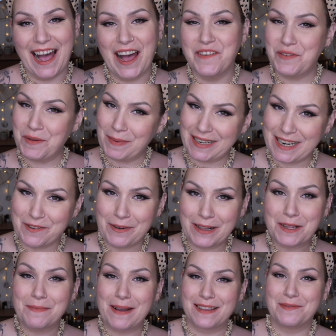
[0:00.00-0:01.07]
Hi everybody,
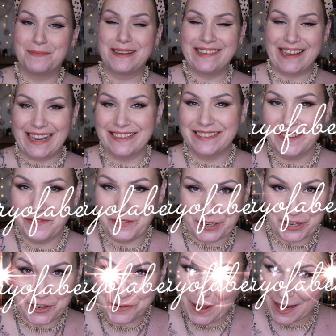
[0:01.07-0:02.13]
welcome back to my channel. If you're
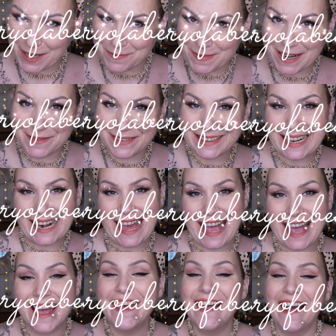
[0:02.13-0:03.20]
new, welcome, my name is
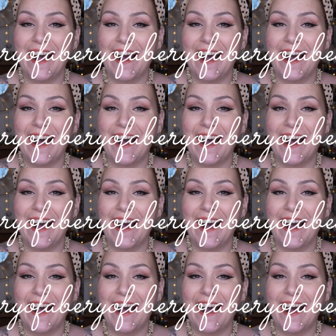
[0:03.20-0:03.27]
Claire.